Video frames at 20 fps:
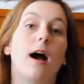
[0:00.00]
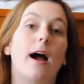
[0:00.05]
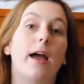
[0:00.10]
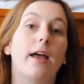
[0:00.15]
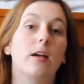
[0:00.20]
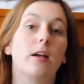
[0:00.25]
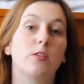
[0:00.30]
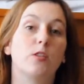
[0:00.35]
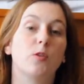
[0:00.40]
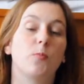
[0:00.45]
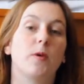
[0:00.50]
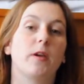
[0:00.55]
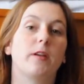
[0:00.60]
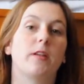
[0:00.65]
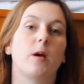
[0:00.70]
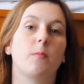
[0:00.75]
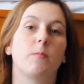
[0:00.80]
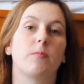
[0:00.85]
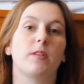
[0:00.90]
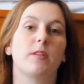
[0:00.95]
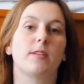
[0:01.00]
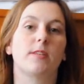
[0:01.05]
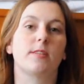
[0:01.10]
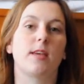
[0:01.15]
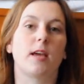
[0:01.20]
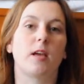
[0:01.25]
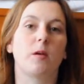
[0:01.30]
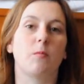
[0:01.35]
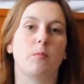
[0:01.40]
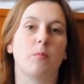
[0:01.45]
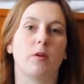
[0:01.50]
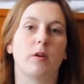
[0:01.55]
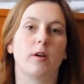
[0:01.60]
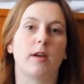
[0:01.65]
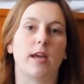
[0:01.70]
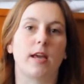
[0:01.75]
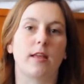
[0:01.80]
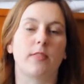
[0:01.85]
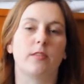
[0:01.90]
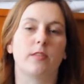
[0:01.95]
I also picked up the second book
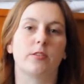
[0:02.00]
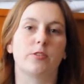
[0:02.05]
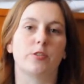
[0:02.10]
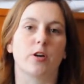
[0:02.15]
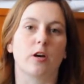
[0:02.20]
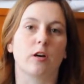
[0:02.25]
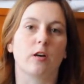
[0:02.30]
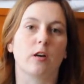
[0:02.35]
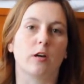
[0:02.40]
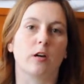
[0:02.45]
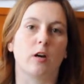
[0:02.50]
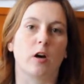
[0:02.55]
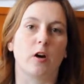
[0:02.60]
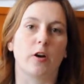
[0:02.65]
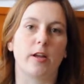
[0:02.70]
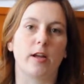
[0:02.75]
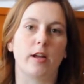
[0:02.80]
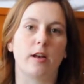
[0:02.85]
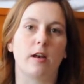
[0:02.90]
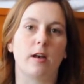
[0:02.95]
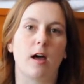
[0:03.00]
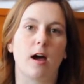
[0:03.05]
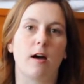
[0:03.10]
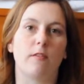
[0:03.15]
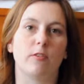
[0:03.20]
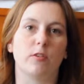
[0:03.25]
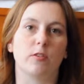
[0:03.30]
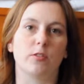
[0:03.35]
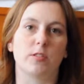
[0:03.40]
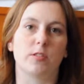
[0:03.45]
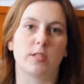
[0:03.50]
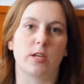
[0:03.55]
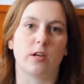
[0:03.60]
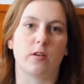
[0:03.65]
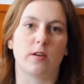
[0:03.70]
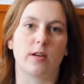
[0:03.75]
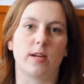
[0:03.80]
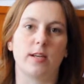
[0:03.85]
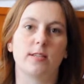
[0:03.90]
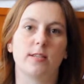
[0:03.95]
in the Dark Guardian novel
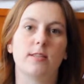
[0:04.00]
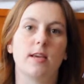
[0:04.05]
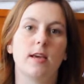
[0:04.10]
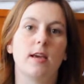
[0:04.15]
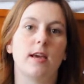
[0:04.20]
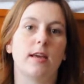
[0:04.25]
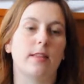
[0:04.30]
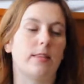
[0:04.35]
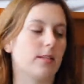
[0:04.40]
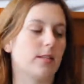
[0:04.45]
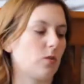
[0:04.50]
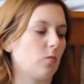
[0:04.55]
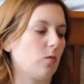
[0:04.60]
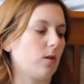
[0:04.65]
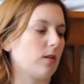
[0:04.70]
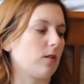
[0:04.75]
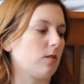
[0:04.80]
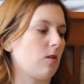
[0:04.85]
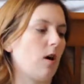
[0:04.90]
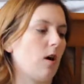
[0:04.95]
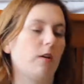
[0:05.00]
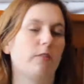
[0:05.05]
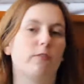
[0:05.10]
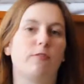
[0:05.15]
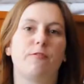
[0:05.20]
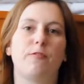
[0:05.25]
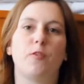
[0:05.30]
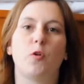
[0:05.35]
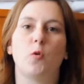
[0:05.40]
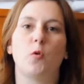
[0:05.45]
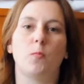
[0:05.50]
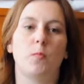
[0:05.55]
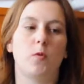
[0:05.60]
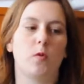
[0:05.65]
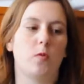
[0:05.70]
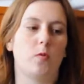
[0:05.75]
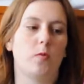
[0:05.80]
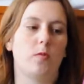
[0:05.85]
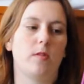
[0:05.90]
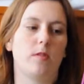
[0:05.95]
series. This one is called Full
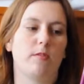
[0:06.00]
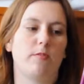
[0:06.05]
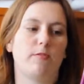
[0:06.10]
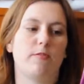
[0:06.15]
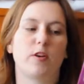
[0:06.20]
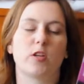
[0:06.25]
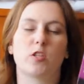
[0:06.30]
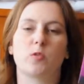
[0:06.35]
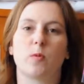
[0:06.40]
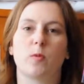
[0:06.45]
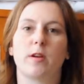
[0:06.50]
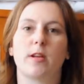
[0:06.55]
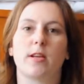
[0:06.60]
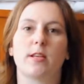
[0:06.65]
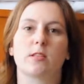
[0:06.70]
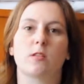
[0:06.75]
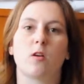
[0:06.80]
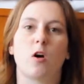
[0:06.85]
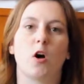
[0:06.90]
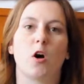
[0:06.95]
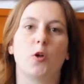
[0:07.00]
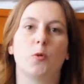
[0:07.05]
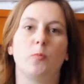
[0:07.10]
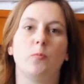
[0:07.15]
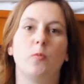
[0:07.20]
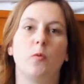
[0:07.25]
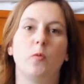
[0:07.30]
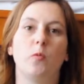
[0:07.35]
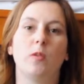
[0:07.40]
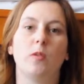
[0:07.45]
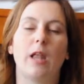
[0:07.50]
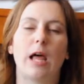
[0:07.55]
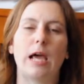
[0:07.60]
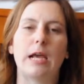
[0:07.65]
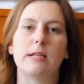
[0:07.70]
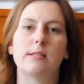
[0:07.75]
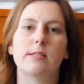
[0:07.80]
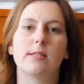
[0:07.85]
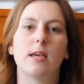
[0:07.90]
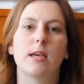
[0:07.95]
Moon. The first one is called
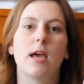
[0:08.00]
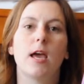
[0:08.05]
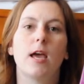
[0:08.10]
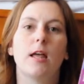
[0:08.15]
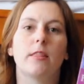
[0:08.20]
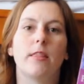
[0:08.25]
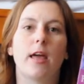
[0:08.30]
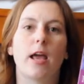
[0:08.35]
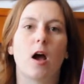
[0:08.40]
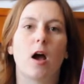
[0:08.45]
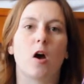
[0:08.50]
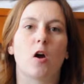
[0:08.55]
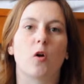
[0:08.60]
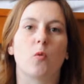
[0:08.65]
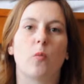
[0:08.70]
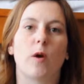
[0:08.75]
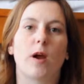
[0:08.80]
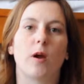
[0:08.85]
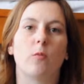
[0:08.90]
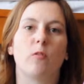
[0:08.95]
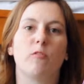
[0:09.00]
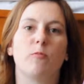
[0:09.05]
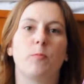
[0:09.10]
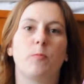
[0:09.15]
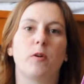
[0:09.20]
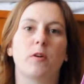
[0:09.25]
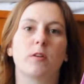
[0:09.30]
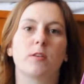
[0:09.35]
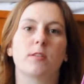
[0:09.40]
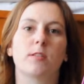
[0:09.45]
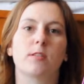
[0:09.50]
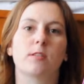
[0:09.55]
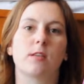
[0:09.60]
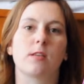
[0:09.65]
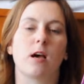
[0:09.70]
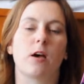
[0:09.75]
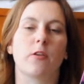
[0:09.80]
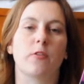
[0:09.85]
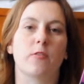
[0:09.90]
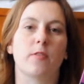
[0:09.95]
Moonlight. They are werewolf books.
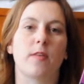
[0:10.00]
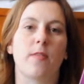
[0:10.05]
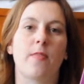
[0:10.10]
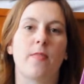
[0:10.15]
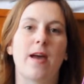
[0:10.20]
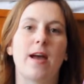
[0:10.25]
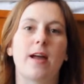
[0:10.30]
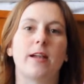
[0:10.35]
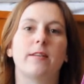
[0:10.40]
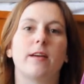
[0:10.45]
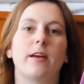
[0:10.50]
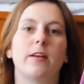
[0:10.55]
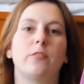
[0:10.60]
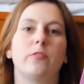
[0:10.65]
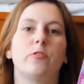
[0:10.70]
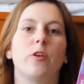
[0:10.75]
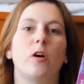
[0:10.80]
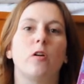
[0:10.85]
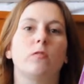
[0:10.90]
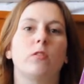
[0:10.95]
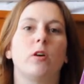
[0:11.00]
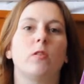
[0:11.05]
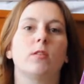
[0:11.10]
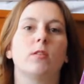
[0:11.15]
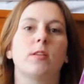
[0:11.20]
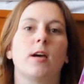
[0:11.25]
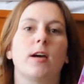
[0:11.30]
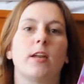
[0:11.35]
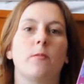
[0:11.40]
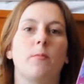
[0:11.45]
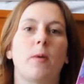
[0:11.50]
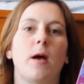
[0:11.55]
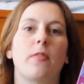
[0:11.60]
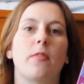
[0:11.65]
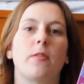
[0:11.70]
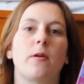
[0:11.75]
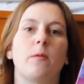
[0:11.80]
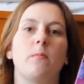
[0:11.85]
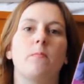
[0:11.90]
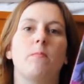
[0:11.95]
Other than that, I don't know a ton
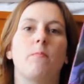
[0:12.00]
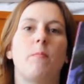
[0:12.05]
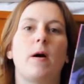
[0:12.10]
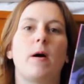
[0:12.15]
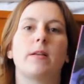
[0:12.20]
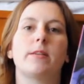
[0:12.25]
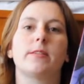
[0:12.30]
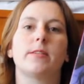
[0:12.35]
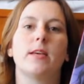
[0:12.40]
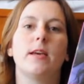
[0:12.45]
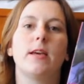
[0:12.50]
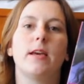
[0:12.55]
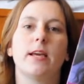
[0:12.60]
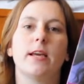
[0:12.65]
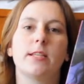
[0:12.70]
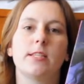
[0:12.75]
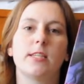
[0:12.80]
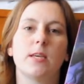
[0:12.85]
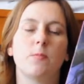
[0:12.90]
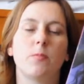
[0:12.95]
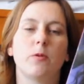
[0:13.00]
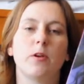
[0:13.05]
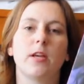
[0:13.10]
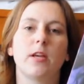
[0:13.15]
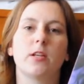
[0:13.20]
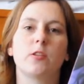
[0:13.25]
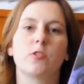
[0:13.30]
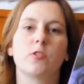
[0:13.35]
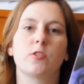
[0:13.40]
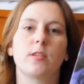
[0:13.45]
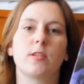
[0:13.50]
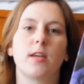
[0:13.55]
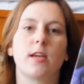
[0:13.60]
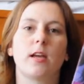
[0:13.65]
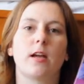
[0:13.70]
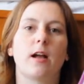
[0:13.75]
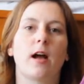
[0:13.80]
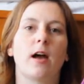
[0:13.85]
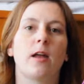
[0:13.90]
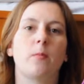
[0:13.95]
about them, but it seemed pretty interesting.
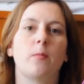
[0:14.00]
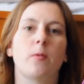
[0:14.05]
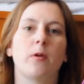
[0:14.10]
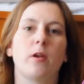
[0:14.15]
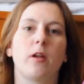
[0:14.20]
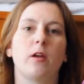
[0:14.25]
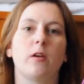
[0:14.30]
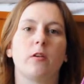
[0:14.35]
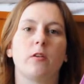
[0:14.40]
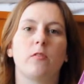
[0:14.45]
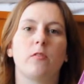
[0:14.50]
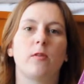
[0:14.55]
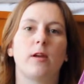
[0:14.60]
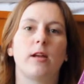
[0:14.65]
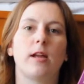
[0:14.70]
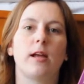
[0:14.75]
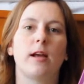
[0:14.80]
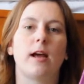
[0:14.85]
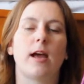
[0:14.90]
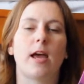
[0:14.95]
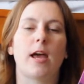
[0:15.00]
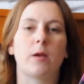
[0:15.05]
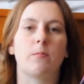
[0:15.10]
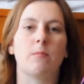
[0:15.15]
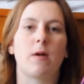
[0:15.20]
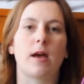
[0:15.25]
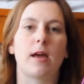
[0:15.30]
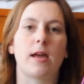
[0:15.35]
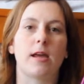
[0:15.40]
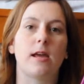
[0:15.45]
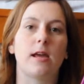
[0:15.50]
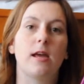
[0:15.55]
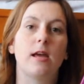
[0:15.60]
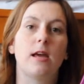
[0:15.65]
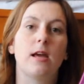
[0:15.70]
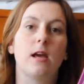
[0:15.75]
It got a pretty good reading. I had my